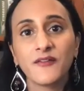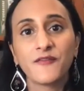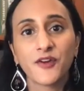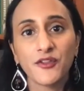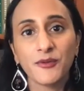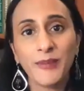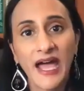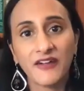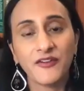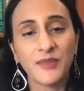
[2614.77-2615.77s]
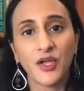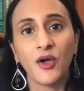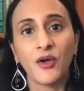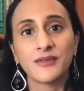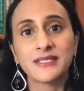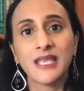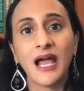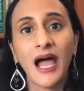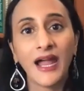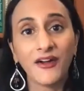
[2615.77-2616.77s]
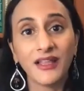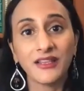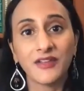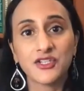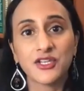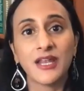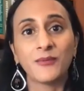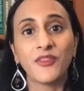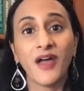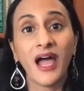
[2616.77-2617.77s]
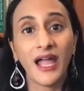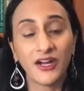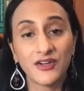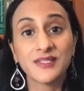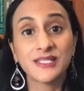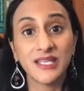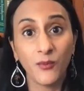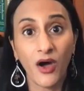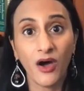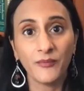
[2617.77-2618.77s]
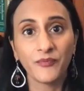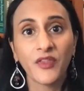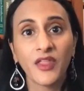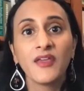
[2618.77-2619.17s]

further back from the coast at a higher elevation and with a higher seawall